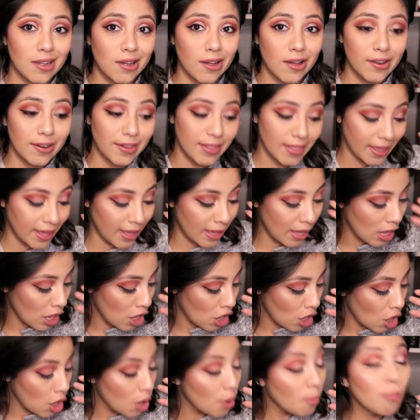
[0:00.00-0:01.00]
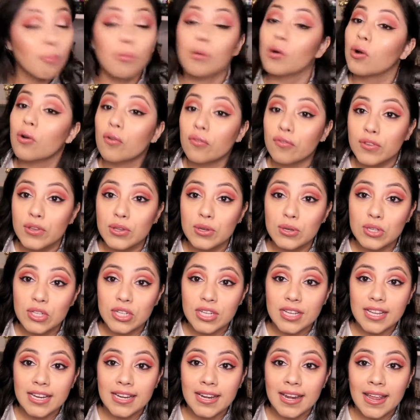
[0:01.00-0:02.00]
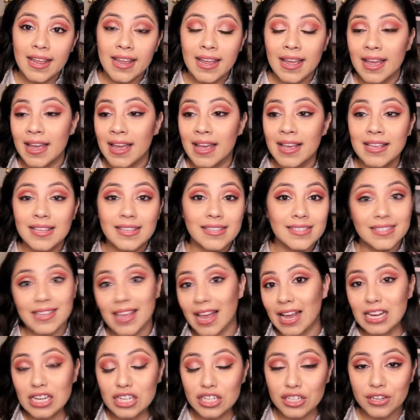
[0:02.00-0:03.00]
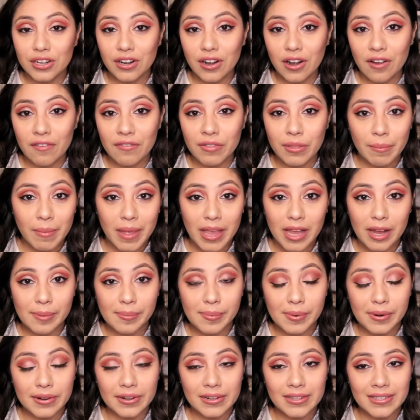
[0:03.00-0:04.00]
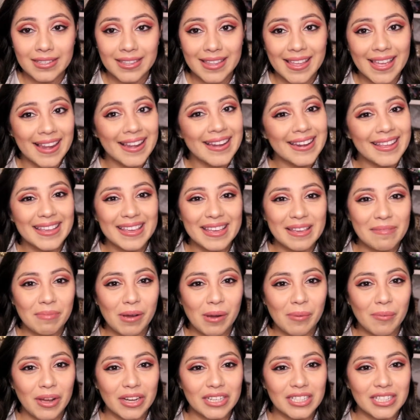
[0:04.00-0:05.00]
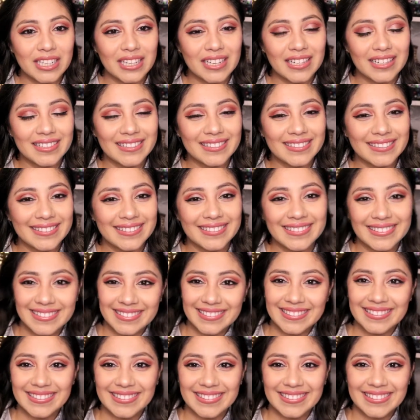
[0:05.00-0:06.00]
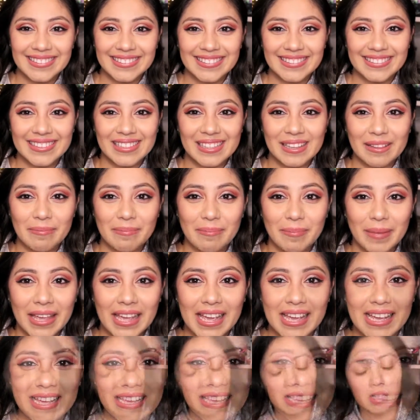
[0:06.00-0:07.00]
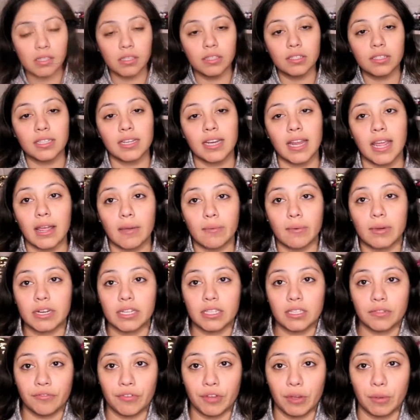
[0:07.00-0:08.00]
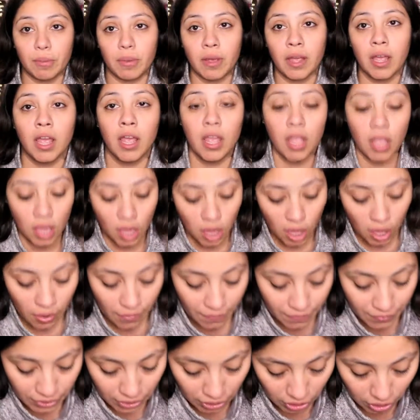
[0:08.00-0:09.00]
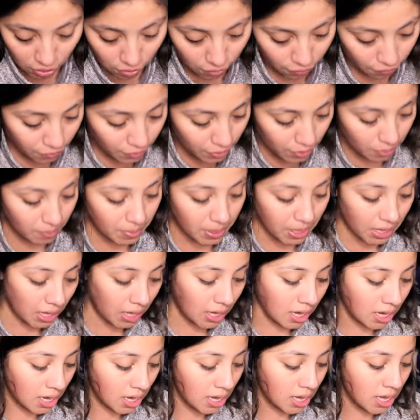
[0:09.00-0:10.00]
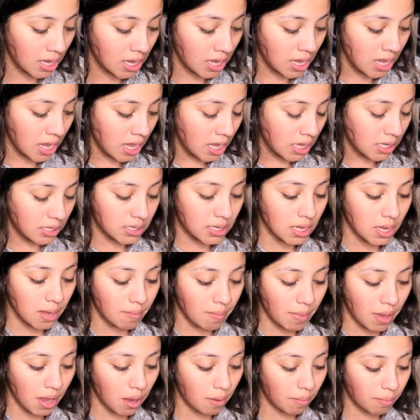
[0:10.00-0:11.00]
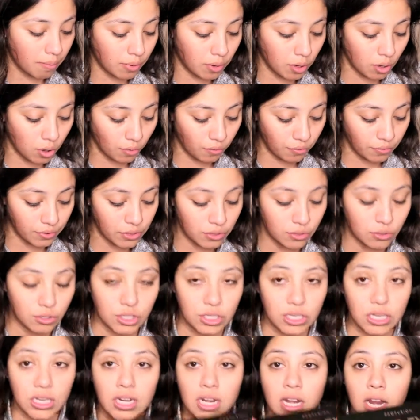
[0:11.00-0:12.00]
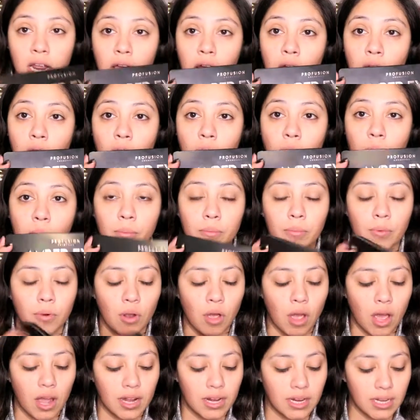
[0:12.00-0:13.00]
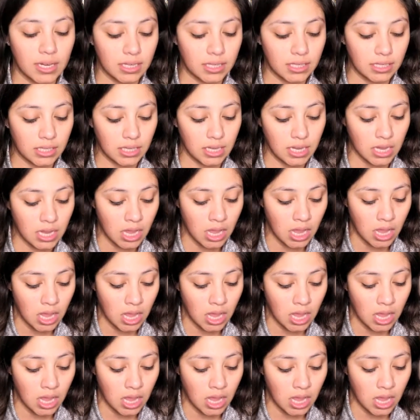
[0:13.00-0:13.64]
on the ProFusion sector of the makeup world, then keep on watching. Bye guys. So today I wanted to film a video filming some ProFusion products